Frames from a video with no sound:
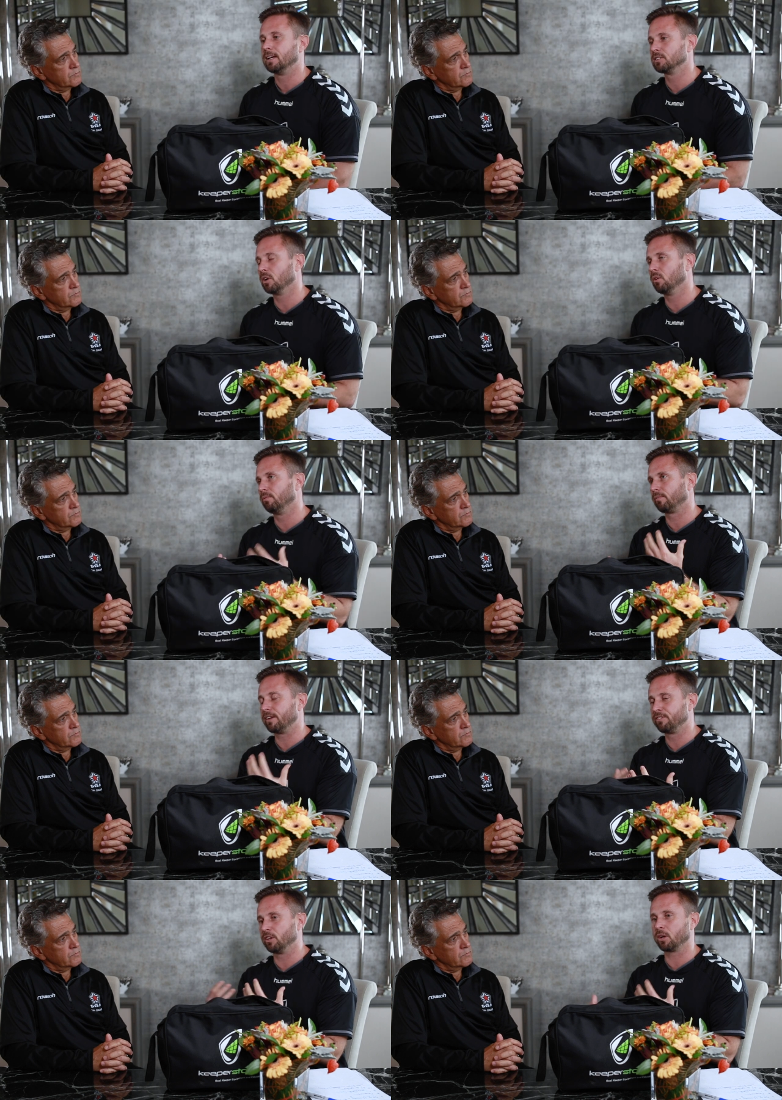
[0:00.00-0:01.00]
Speaker 1: So
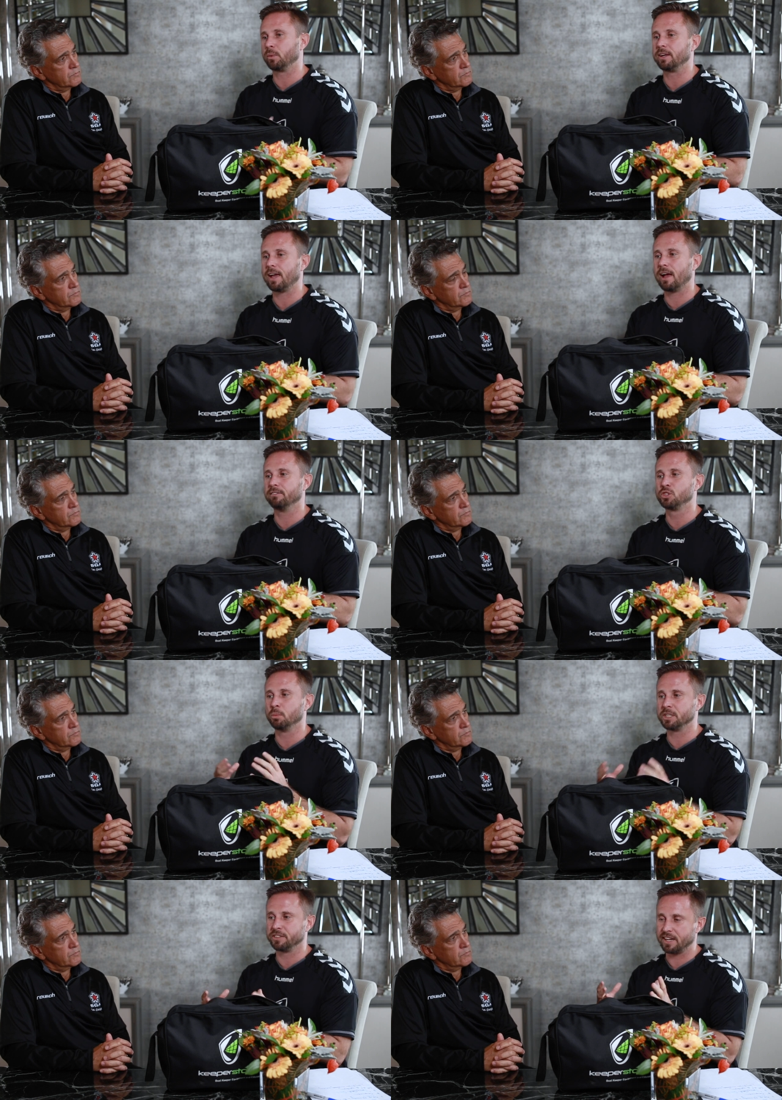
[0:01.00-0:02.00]
I feel like we
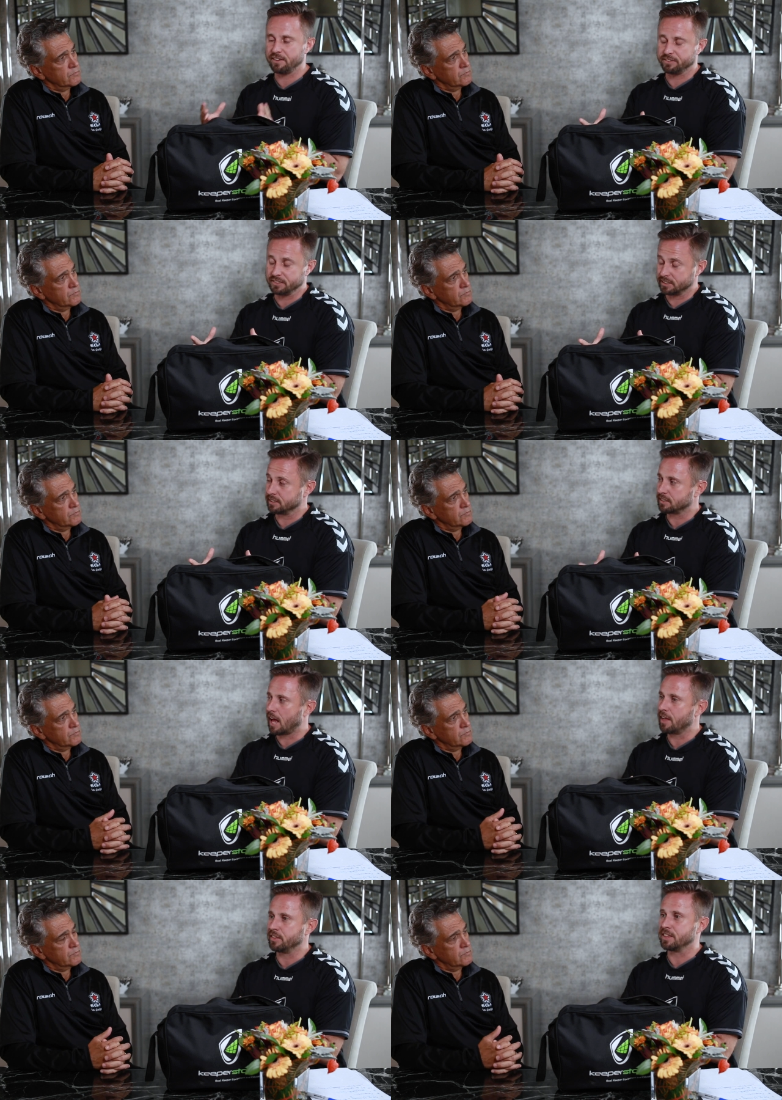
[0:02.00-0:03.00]
have too much of an
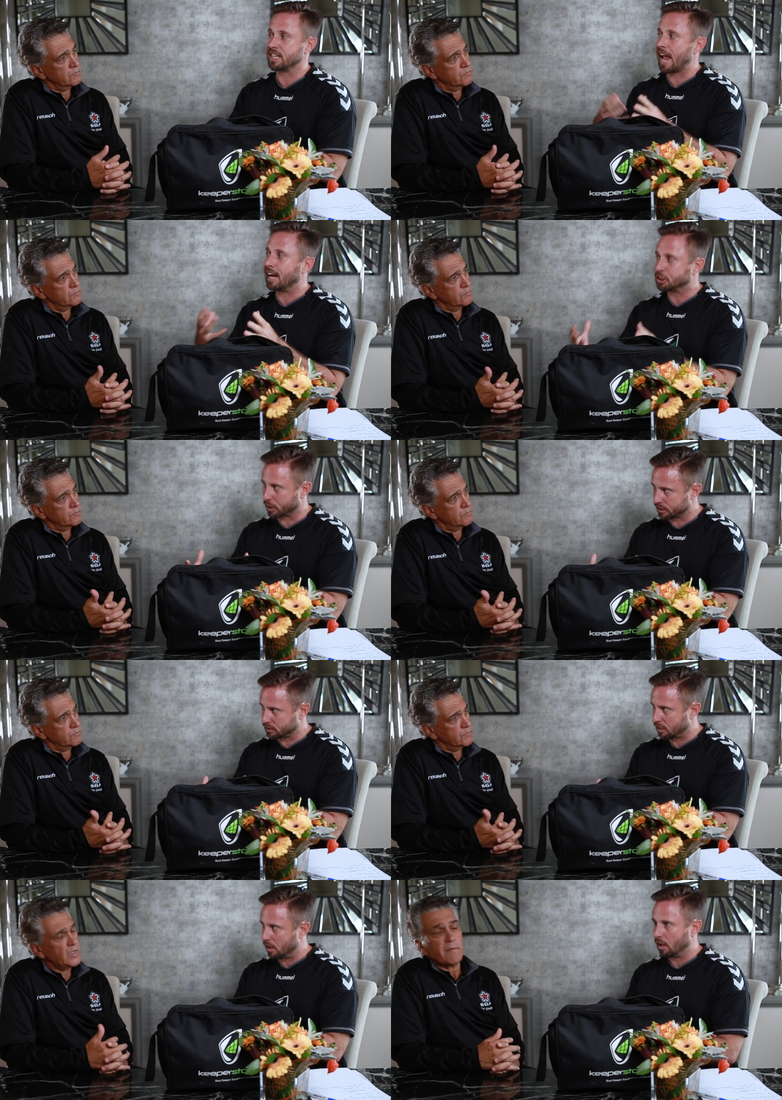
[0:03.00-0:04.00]
emphasis on the
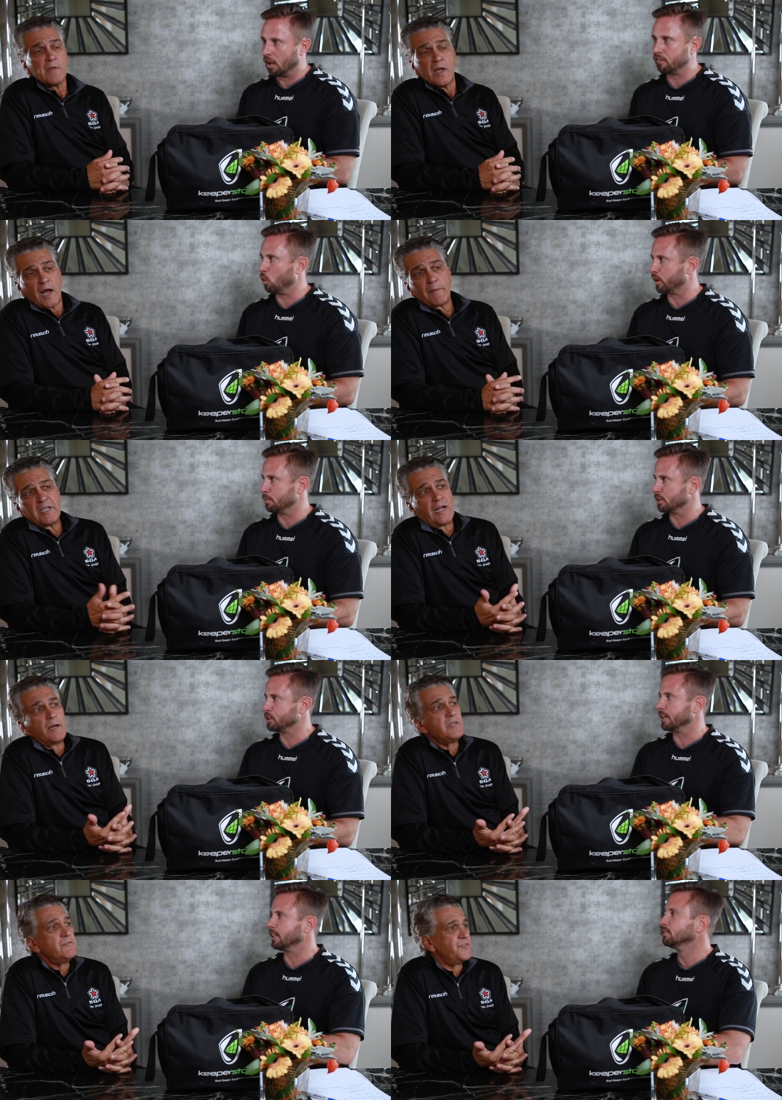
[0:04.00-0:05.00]
theatrics.
Speaker 2: Yeah, I
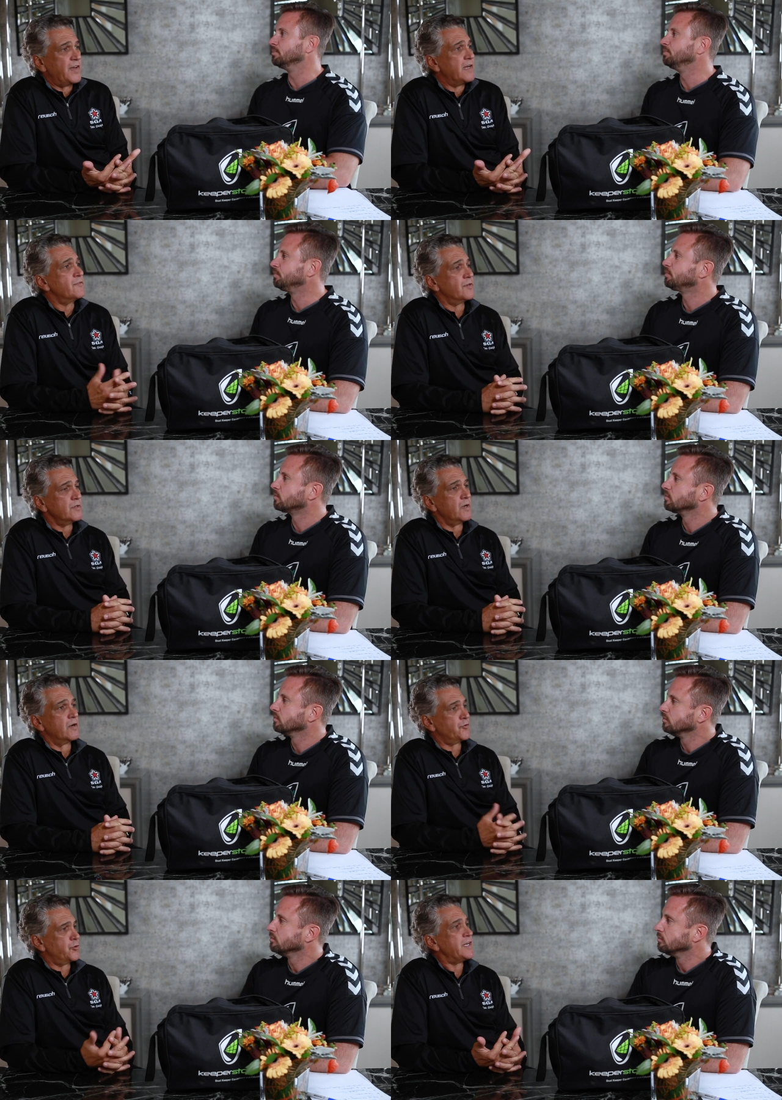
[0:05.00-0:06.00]
mean, I'm in
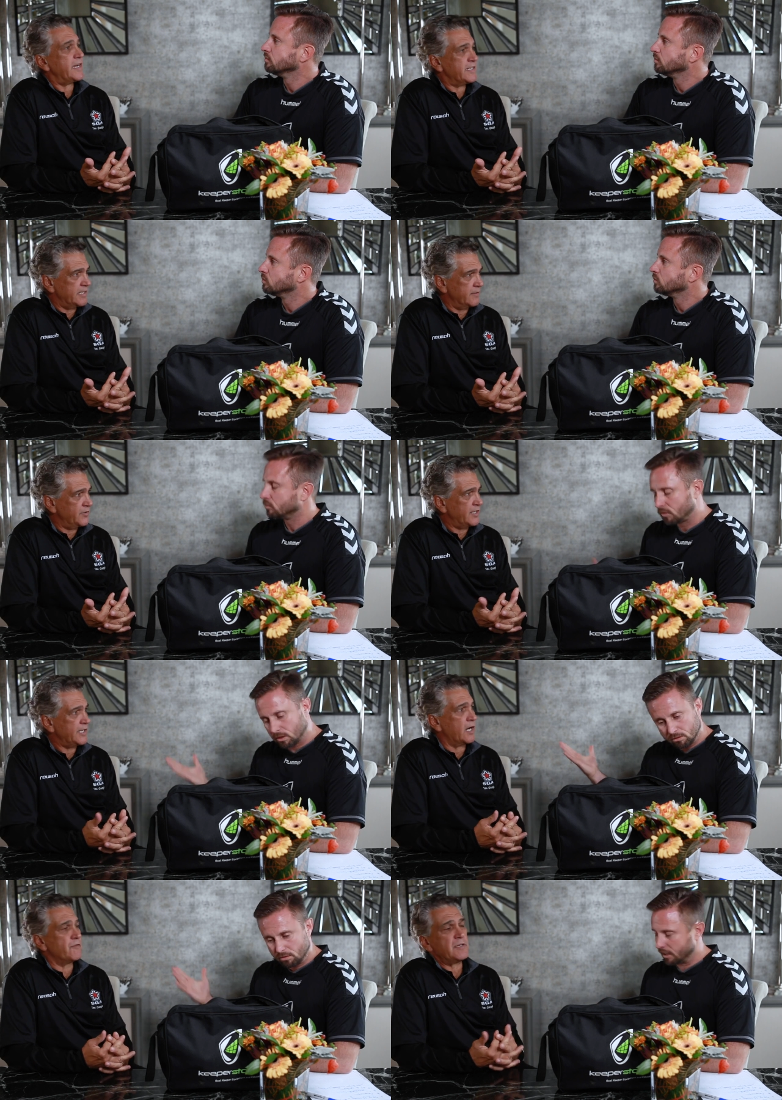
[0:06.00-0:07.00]
favor of
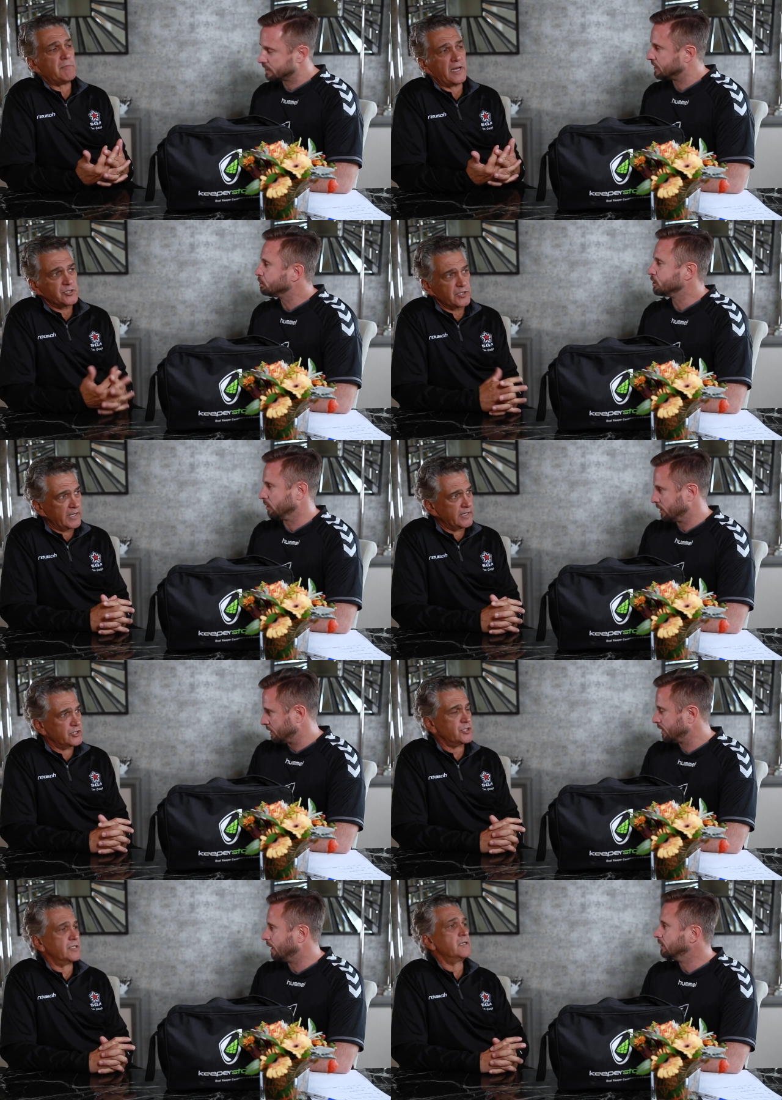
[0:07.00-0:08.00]
creativity, of
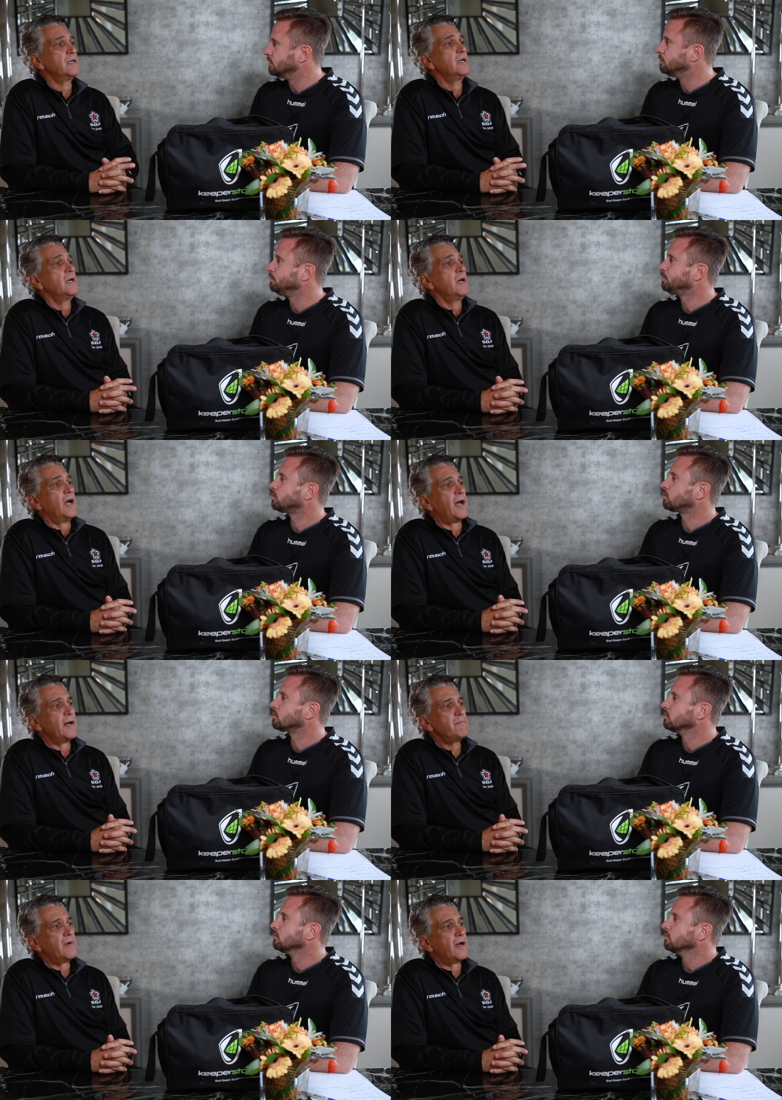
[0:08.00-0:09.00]
imagination. Yeah.
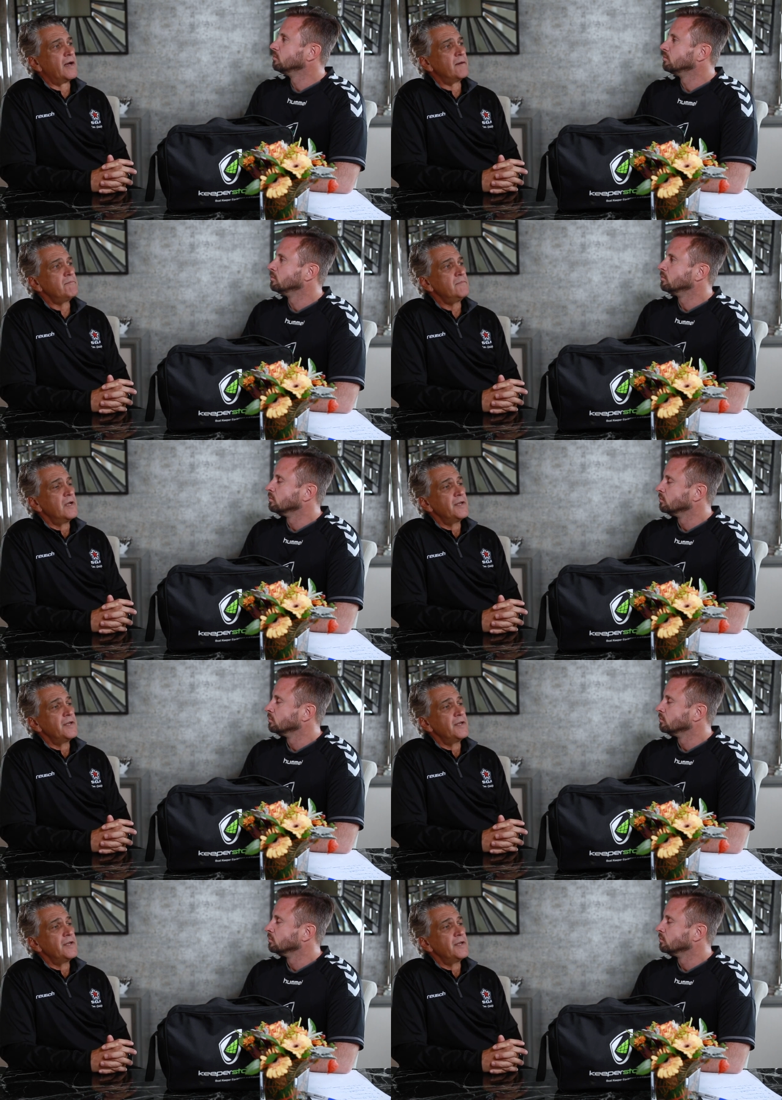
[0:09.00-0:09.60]
I'm, I'm